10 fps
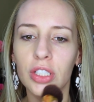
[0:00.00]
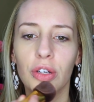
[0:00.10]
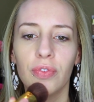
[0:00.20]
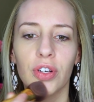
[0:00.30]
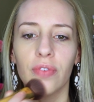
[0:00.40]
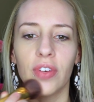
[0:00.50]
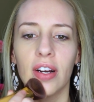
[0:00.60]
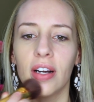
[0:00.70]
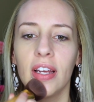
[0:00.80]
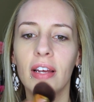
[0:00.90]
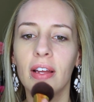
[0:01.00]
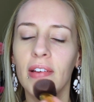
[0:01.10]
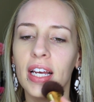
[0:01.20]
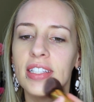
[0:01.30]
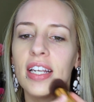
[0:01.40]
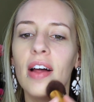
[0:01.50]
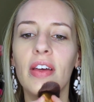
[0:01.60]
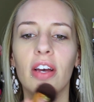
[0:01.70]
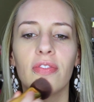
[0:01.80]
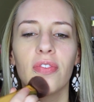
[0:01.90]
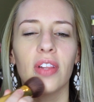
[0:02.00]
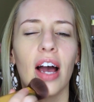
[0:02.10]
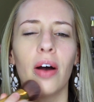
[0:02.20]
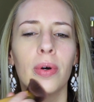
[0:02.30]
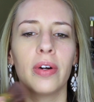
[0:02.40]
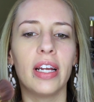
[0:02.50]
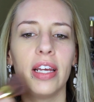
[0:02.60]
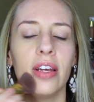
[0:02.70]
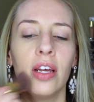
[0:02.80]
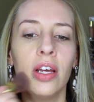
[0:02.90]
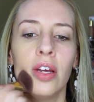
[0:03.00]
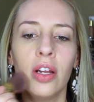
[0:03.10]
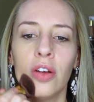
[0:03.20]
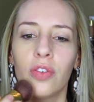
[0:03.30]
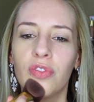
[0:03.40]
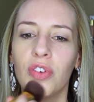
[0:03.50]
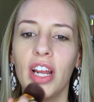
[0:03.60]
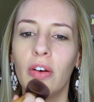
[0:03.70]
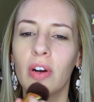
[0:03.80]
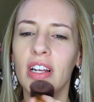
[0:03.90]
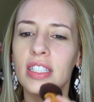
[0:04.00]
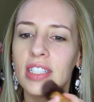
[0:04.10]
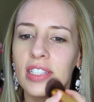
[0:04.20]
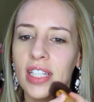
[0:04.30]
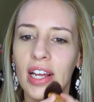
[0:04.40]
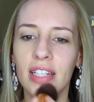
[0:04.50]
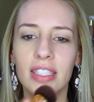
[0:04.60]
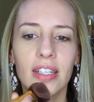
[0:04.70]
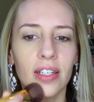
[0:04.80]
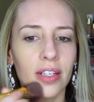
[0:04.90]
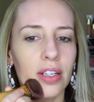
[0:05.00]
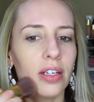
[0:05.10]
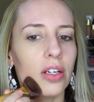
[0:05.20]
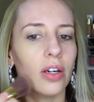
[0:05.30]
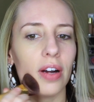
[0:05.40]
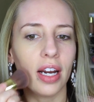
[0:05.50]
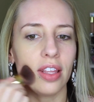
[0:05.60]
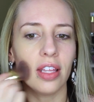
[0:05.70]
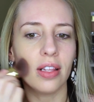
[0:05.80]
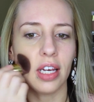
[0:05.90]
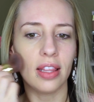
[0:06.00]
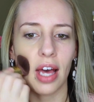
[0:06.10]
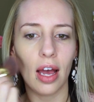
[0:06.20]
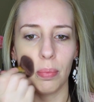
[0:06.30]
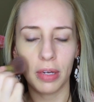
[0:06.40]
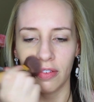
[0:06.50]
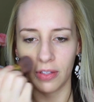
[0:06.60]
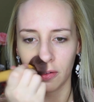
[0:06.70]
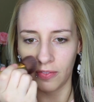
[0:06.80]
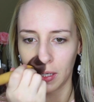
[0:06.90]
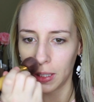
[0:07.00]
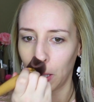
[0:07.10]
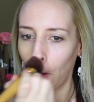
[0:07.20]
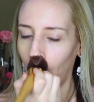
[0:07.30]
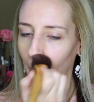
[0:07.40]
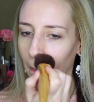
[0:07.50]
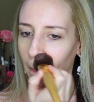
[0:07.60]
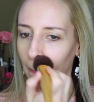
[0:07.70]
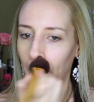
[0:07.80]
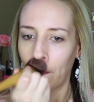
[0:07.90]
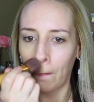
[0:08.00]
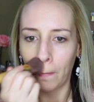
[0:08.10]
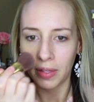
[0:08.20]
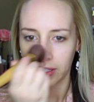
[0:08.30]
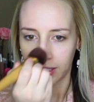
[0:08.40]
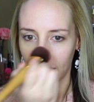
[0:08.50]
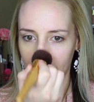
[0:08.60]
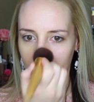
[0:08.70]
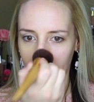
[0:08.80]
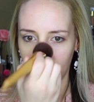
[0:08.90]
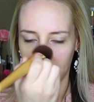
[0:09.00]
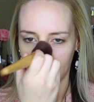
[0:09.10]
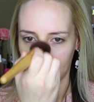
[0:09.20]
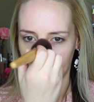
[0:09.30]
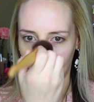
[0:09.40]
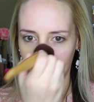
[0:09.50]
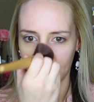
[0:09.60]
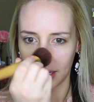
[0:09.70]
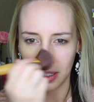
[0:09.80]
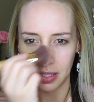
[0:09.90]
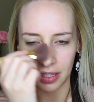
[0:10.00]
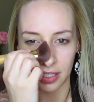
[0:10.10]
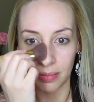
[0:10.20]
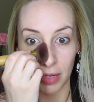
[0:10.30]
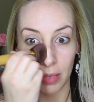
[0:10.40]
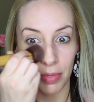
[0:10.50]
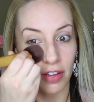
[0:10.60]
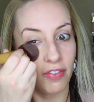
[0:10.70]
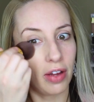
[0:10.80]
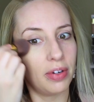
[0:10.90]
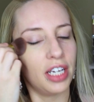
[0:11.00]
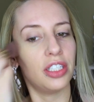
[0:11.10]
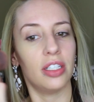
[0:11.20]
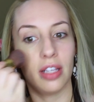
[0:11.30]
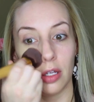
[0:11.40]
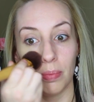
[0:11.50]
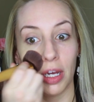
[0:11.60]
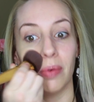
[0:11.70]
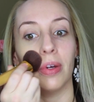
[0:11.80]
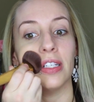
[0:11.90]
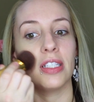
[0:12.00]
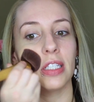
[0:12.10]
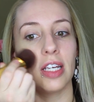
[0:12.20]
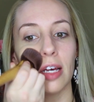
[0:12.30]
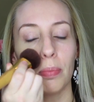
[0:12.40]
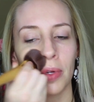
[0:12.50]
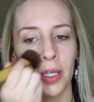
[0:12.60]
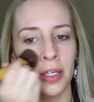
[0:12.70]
So if you're it's not like a flowery fragrance scent or anything like that, but if you're very sensitive to scent, this might be a foundation that you might want to skip.